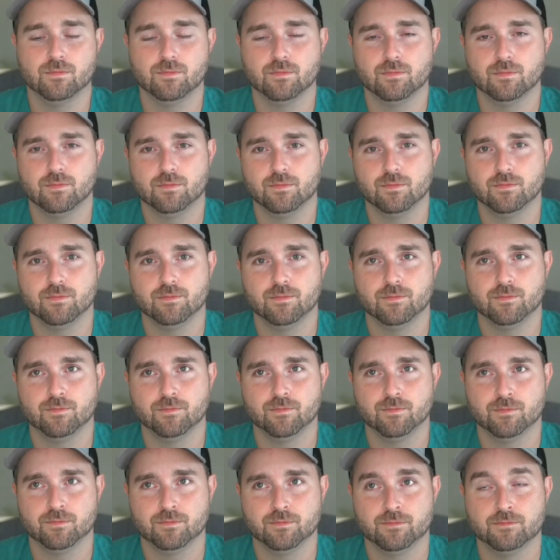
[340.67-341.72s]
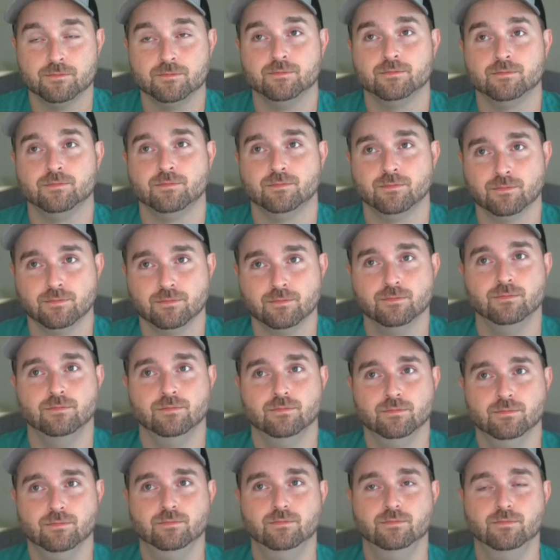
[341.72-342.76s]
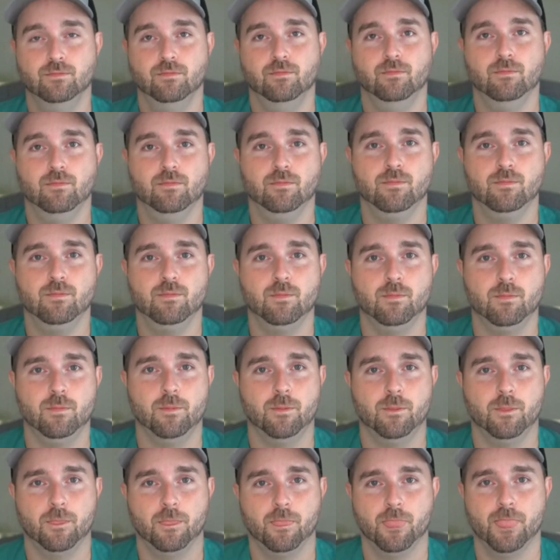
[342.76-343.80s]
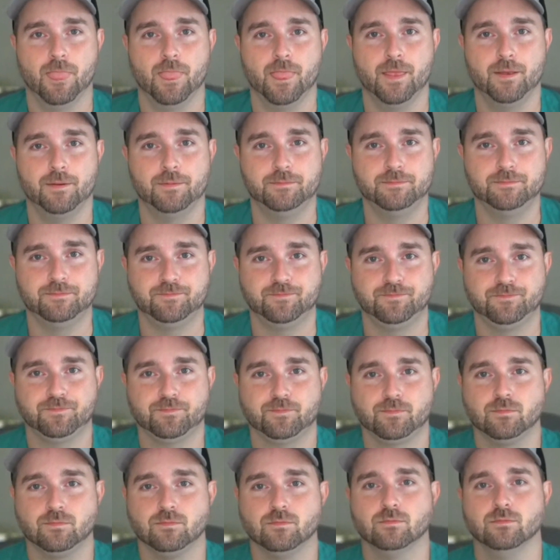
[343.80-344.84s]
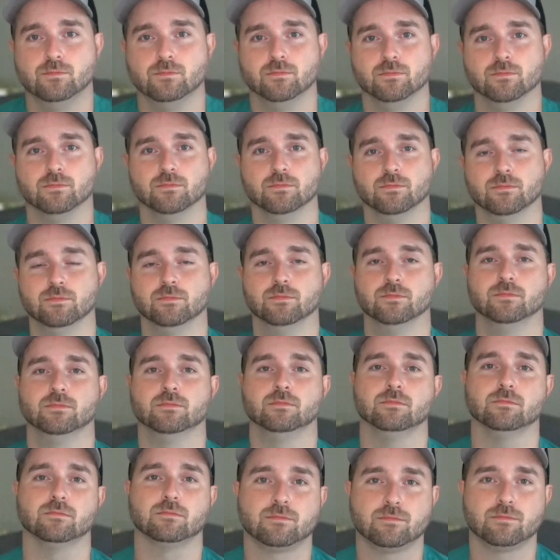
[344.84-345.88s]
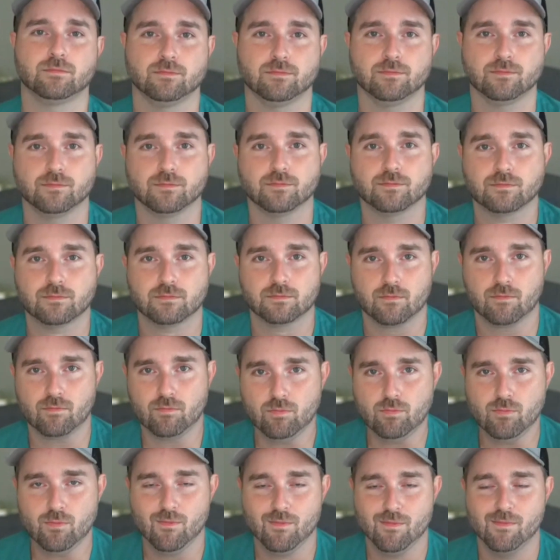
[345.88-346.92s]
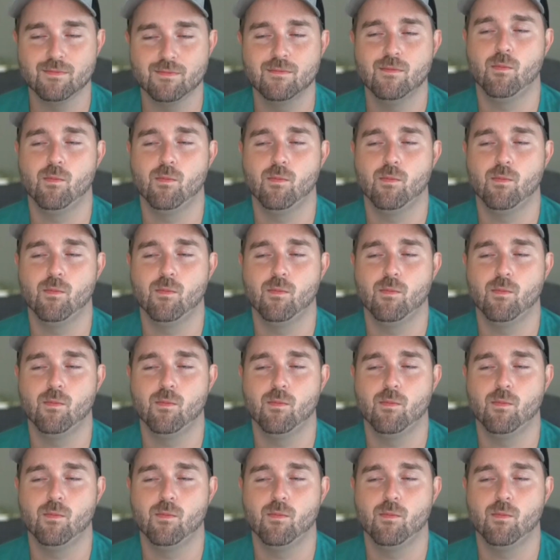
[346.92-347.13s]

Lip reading: No words are spoken by the person on screen.